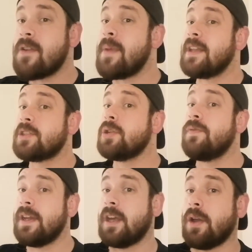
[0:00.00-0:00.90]
David made
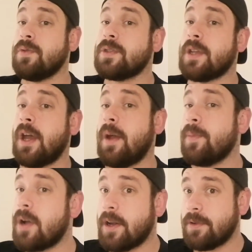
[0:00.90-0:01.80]
two videos,
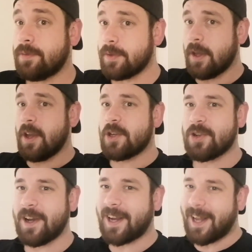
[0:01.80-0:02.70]
um, kind of
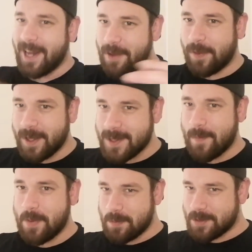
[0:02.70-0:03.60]
trying to clear things
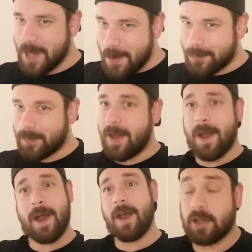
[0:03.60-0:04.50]
up himself
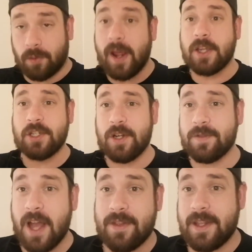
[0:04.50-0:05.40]
Greg should
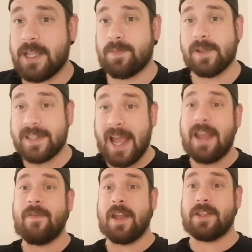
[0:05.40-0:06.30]
have done this, but
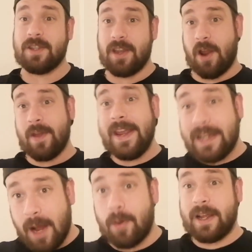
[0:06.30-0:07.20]
David, you know,
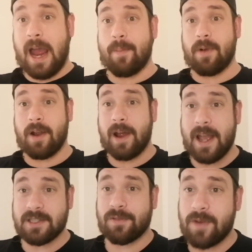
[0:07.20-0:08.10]
he'd come on camera
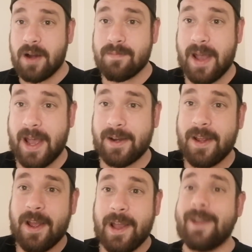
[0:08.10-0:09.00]
as the front man.
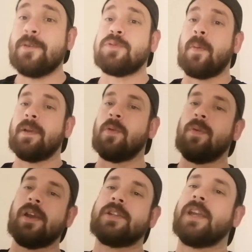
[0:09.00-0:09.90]
He was probably
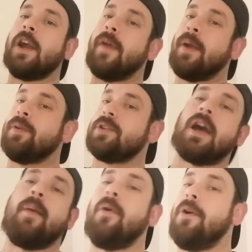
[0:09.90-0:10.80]
wishing Greg would just
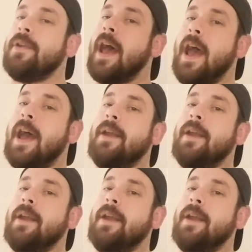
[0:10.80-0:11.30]
come on